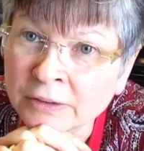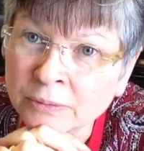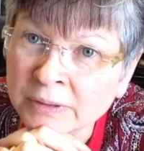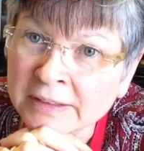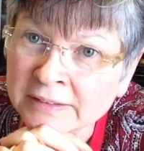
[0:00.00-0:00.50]

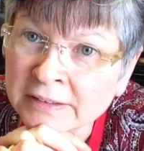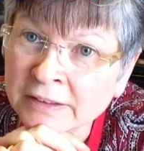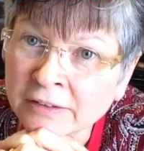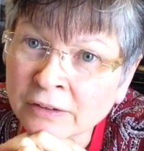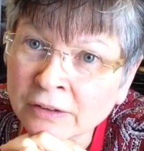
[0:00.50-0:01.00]
one has any
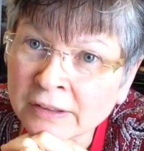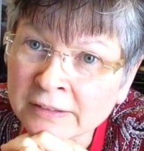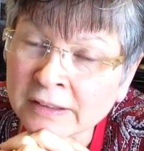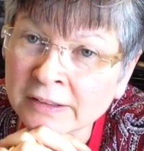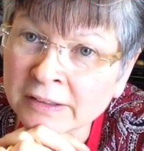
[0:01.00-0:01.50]
other thoughts
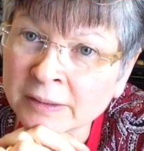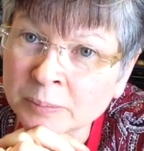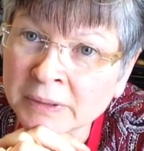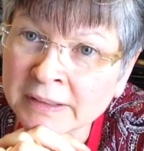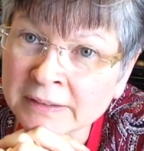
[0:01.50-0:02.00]
on our
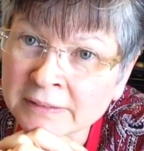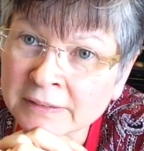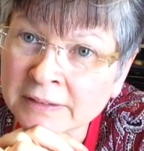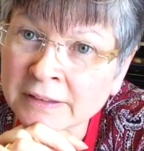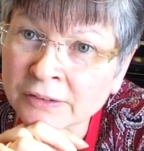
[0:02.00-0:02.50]
eggplant
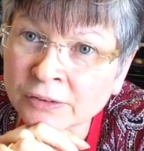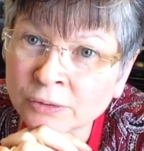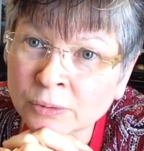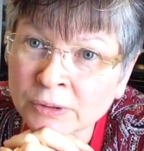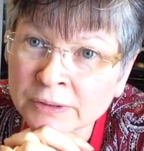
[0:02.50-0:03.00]
at the
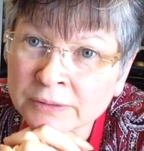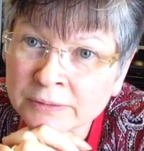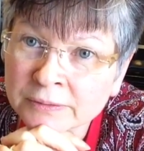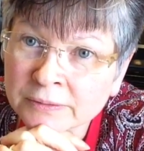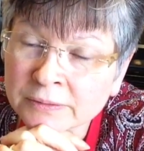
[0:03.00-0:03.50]
store?
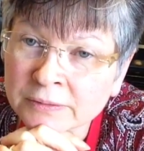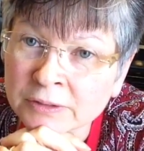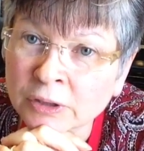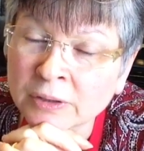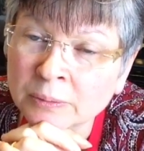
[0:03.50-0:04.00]

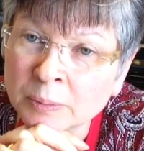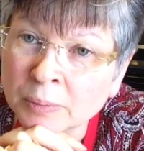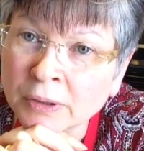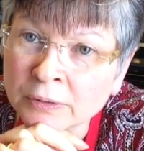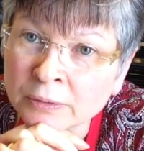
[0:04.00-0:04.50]
That we
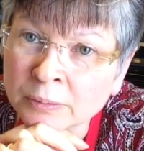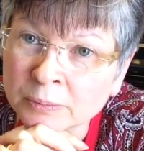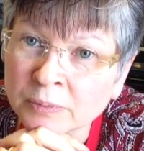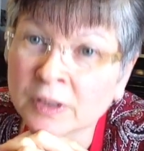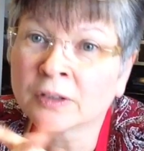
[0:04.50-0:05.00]
brought home?
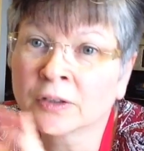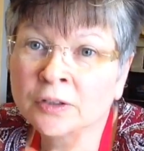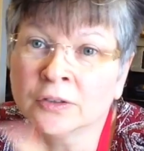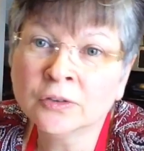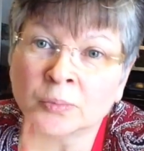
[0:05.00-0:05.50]
The
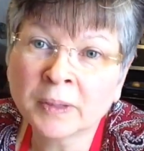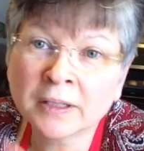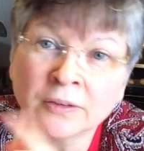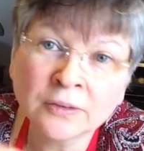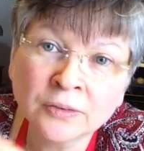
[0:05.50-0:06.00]
good news, bad
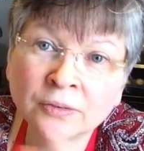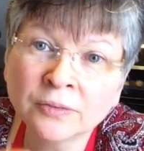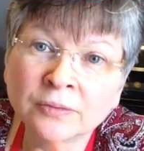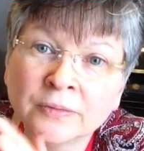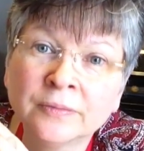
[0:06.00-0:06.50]
news.
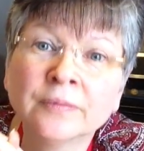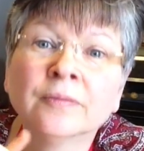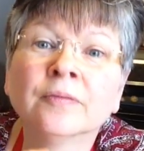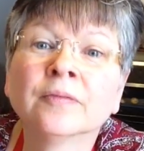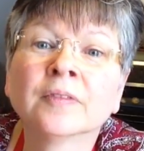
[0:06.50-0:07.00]

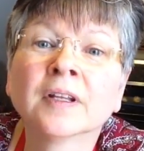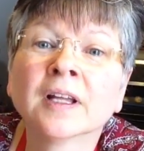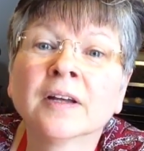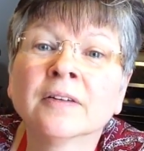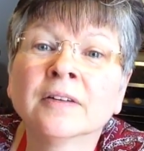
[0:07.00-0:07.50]

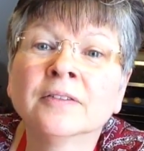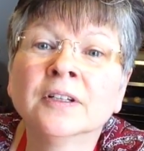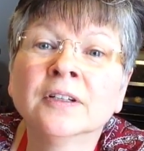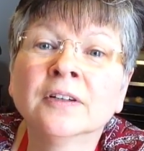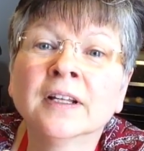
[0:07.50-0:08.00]
Love to
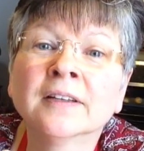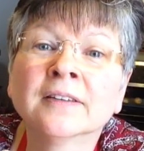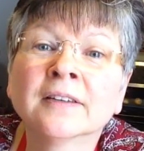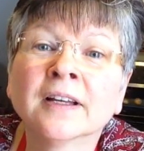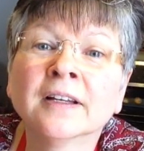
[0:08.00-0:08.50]
hear that
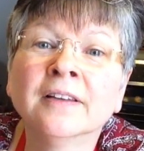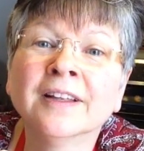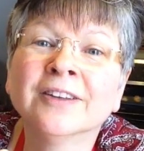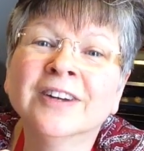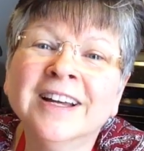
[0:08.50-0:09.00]
side.
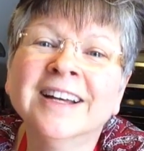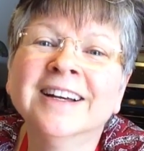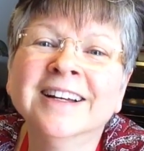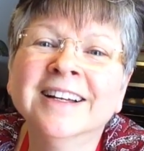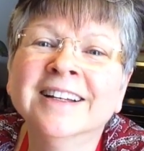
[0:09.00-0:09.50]
Thank you.
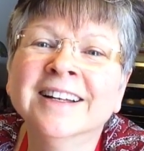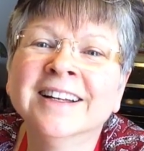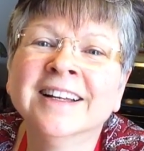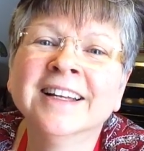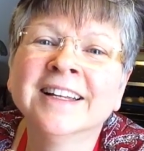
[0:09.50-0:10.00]

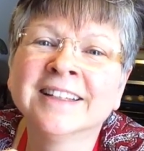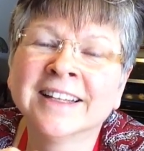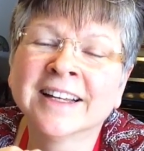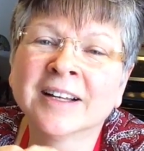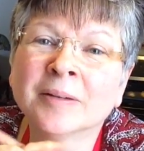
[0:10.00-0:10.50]

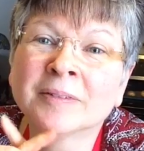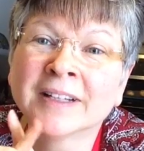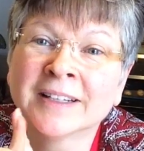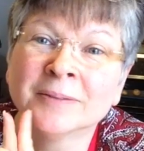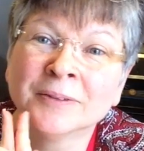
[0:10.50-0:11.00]
Yeah, I'm
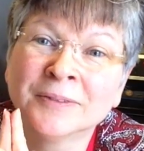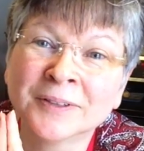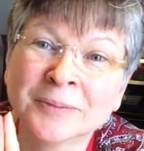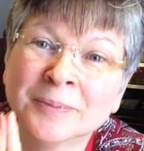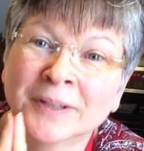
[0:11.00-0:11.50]
glad to be
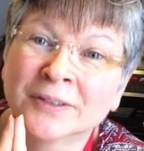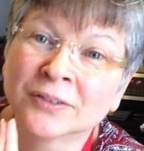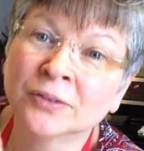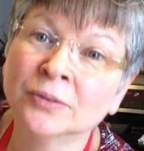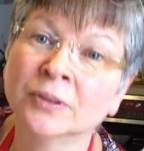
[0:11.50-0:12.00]
feeling better
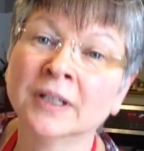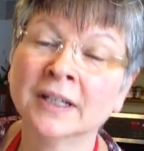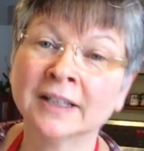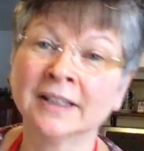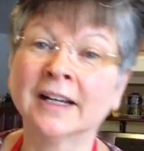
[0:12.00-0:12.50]
too.
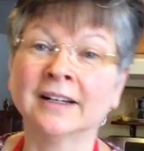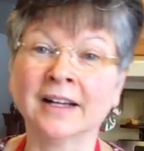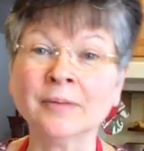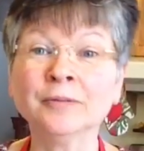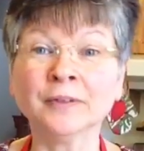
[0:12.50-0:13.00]
Yeah,
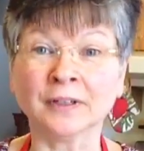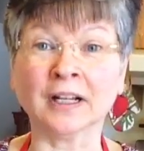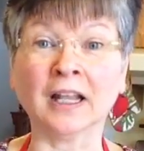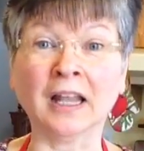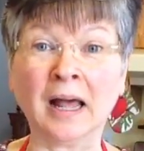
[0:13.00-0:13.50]
I'm feeling
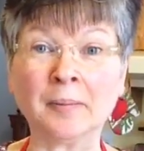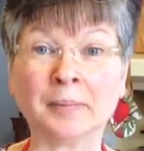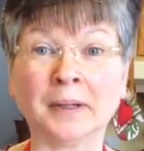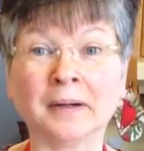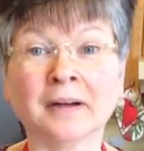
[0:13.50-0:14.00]
a lot
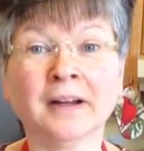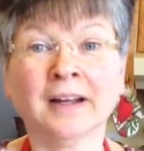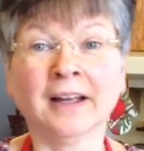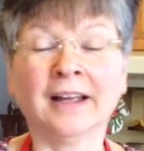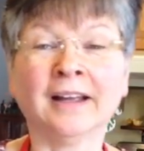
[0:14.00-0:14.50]
better.
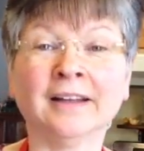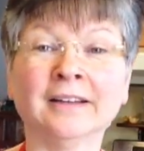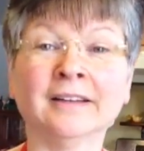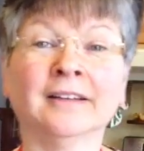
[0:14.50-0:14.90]
And